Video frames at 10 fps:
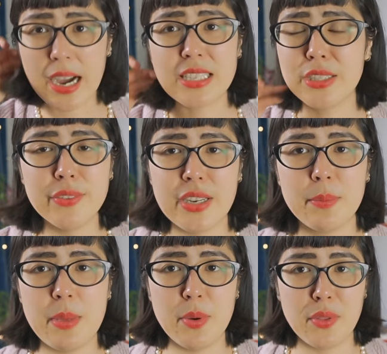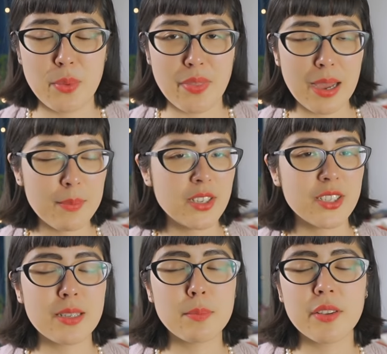But I don't know if I can be bothered with that. I might
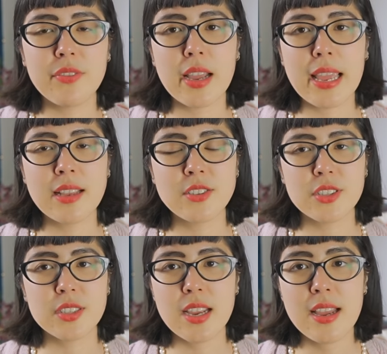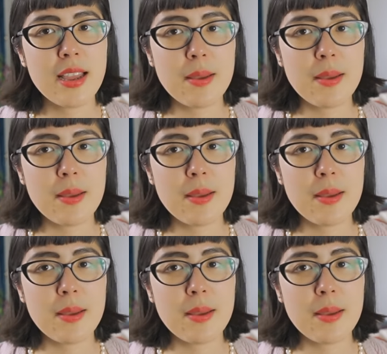just simplify it and just